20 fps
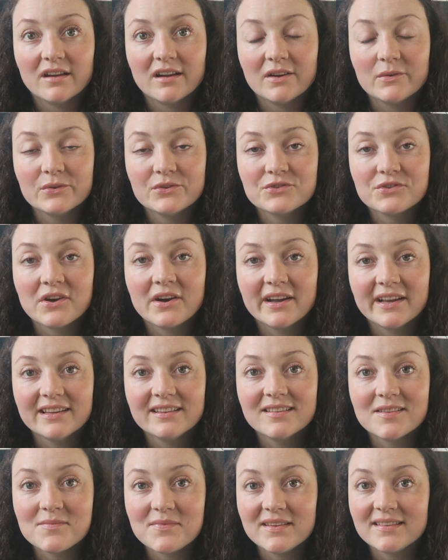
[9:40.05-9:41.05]
I was
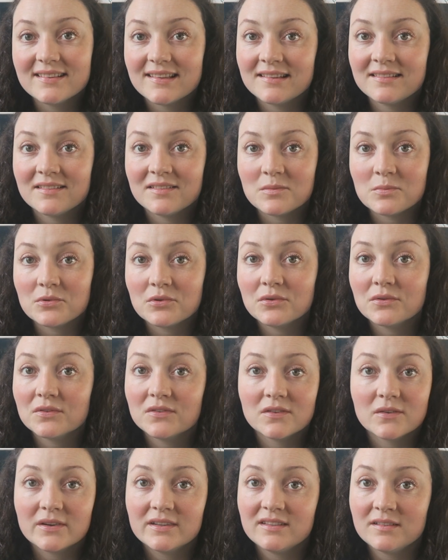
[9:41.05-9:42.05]
trying to be sensible,
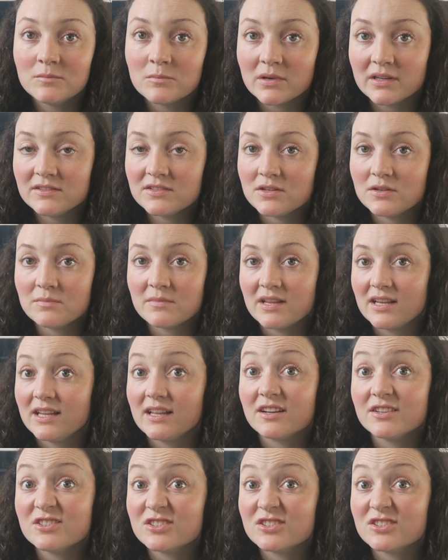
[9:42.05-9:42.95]
so I didn't buy too many.